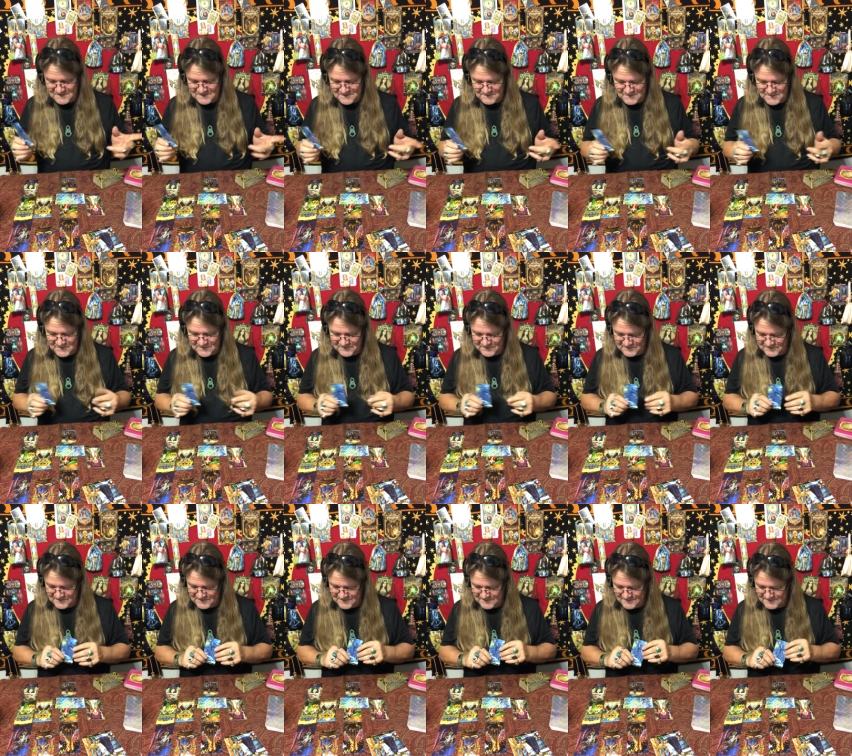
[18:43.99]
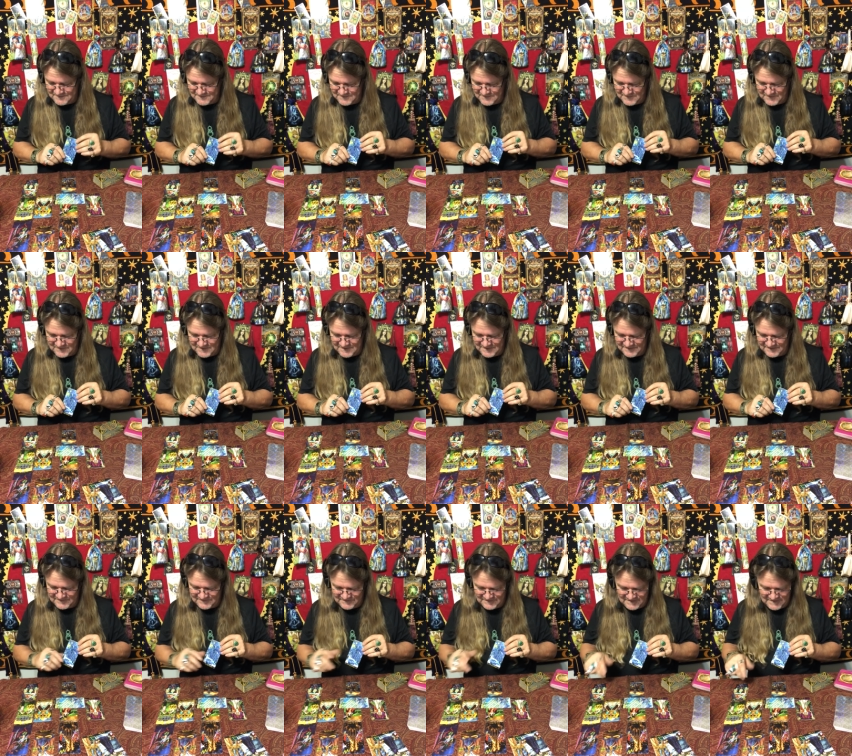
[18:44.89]
the most.
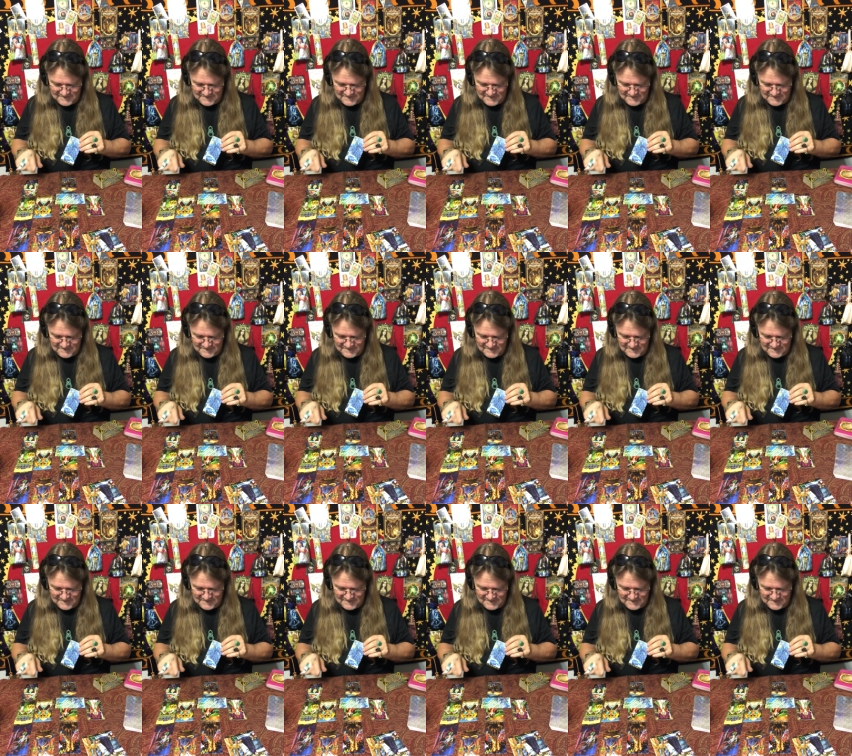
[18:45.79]
Really see